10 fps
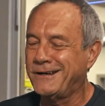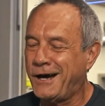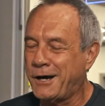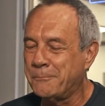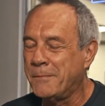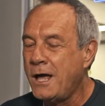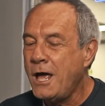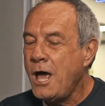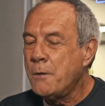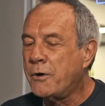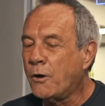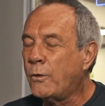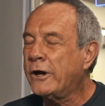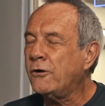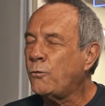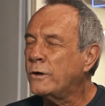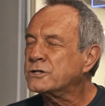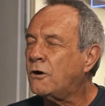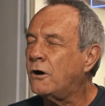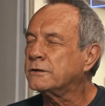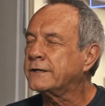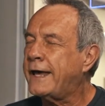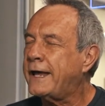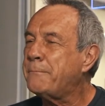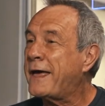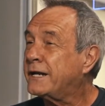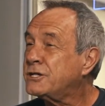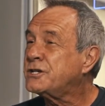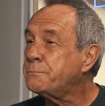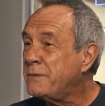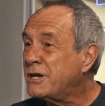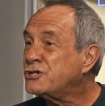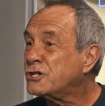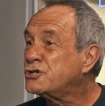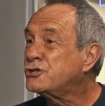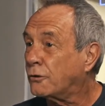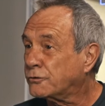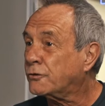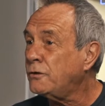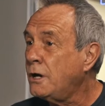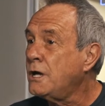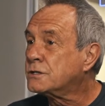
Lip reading: But we're what's called a managed admission shelter.